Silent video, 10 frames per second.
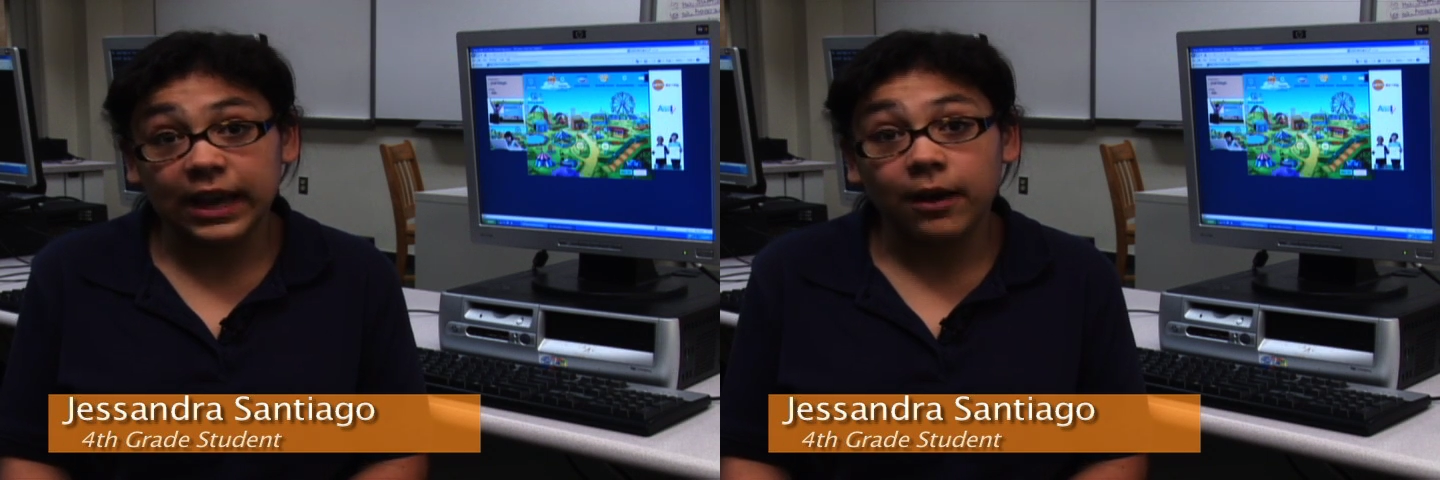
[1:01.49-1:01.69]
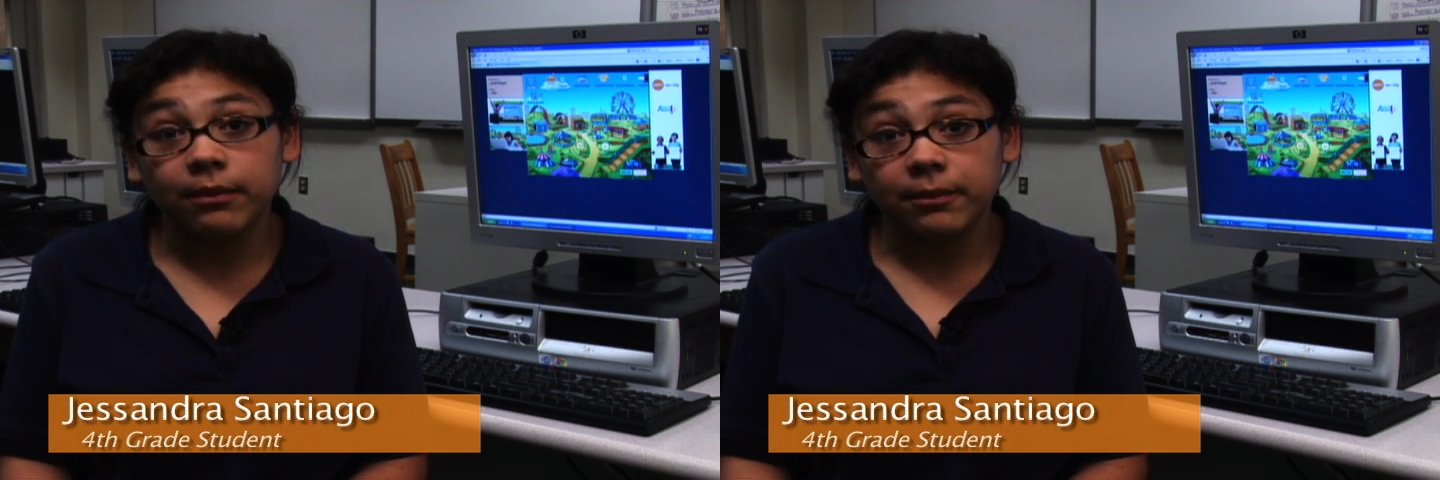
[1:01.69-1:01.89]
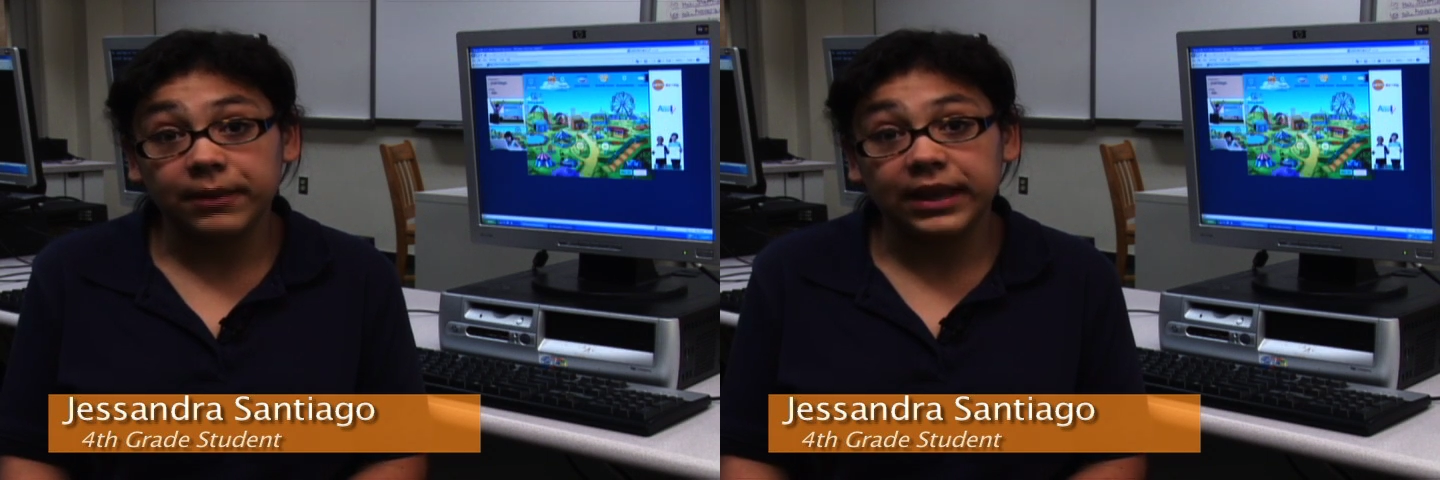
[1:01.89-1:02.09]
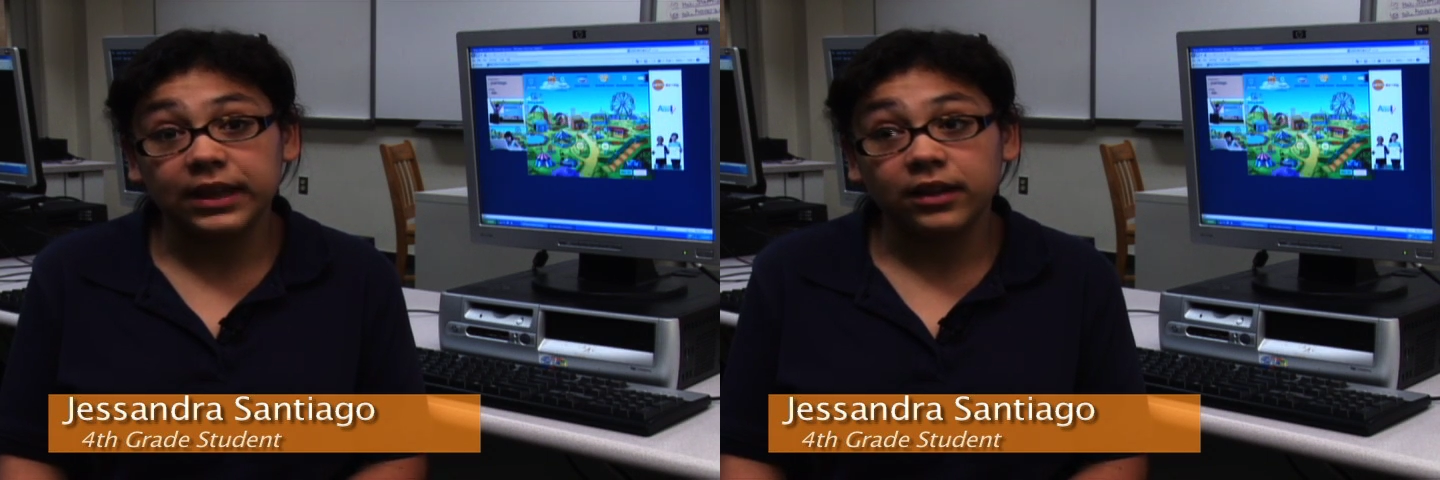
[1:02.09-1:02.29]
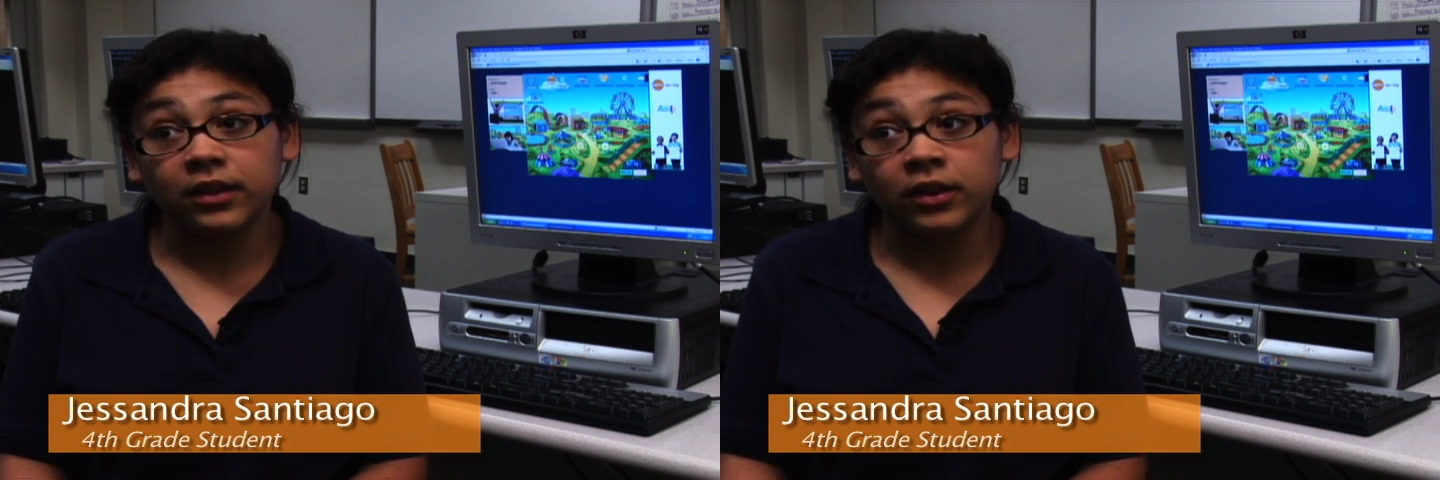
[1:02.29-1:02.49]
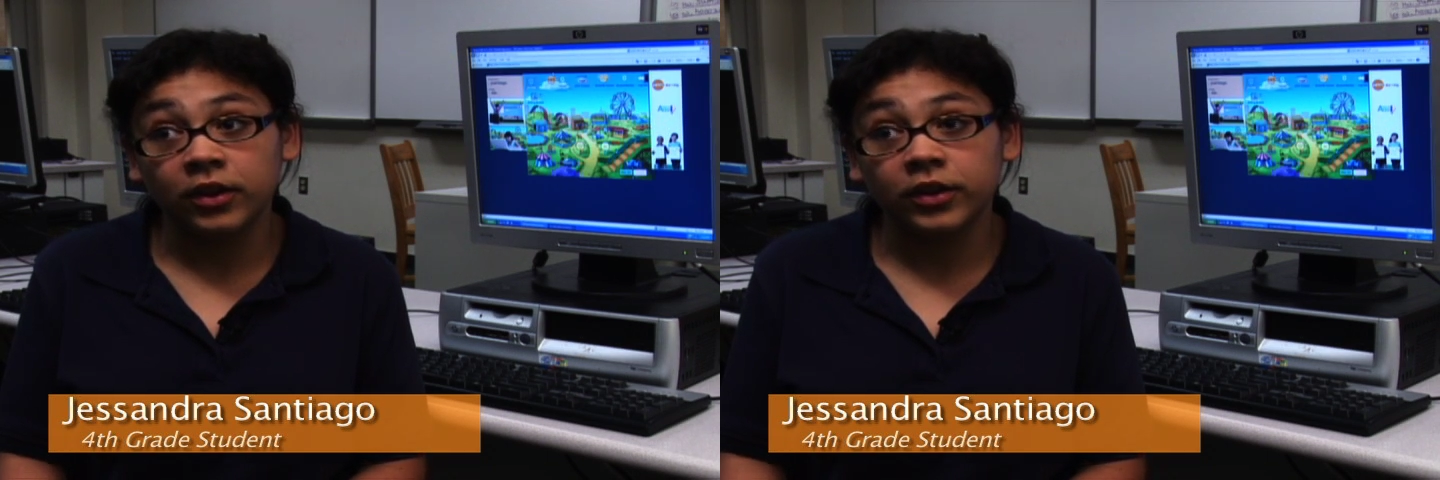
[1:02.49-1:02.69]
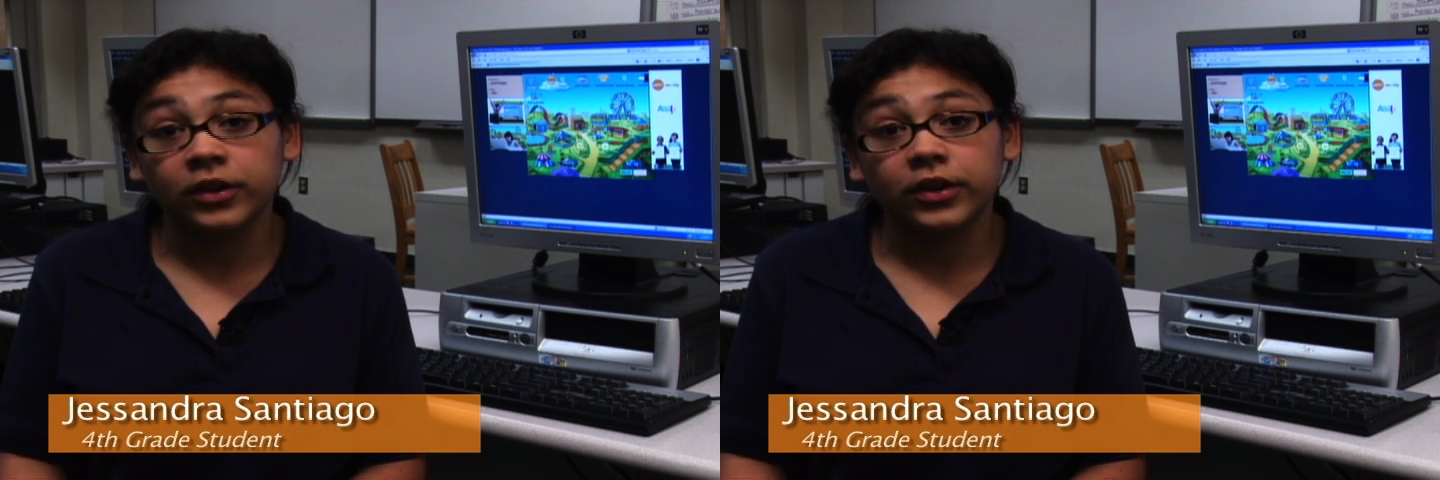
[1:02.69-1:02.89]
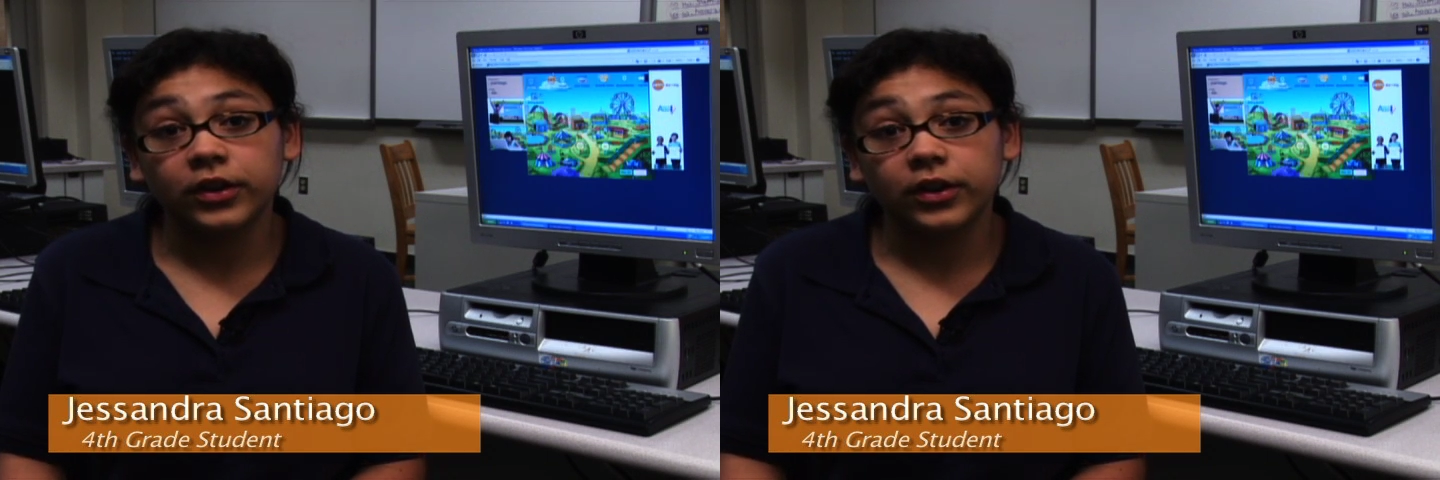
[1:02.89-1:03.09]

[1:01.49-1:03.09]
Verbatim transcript: helping me learn